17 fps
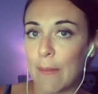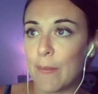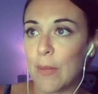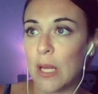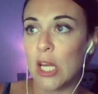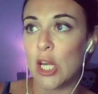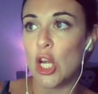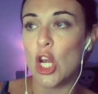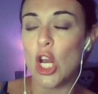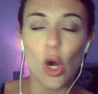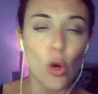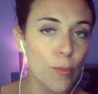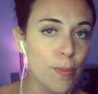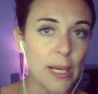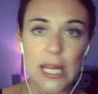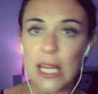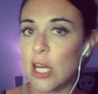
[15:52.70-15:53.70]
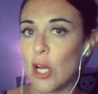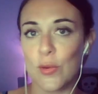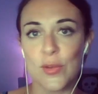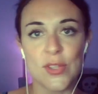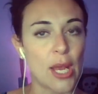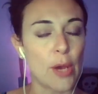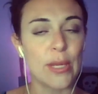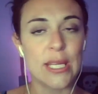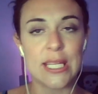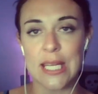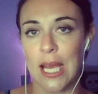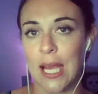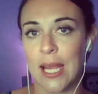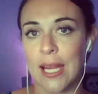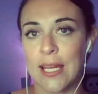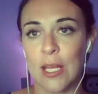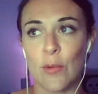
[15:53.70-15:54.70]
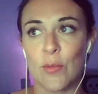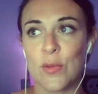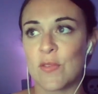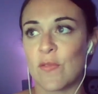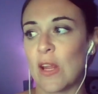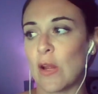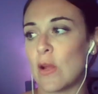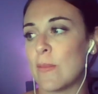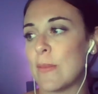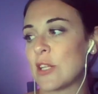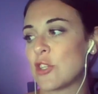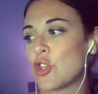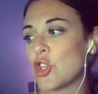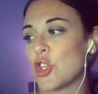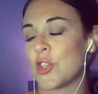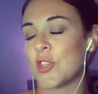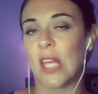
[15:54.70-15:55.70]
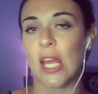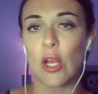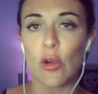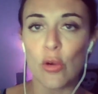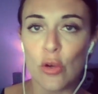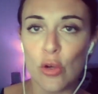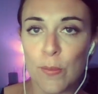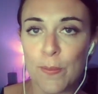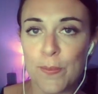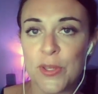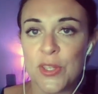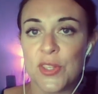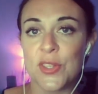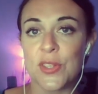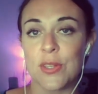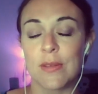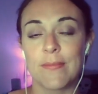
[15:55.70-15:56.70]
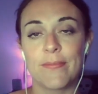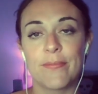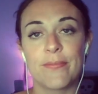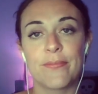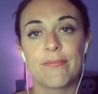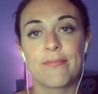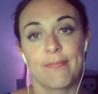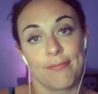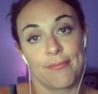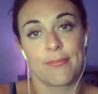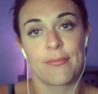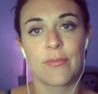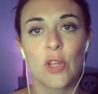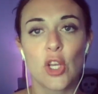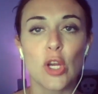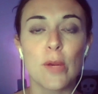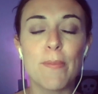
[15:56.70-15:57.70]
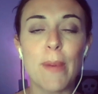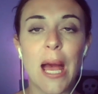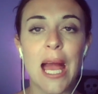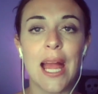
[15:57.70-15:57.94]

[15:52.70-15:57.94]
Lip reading: Nobody knows how he died. It was very much just like, oops, goodbye.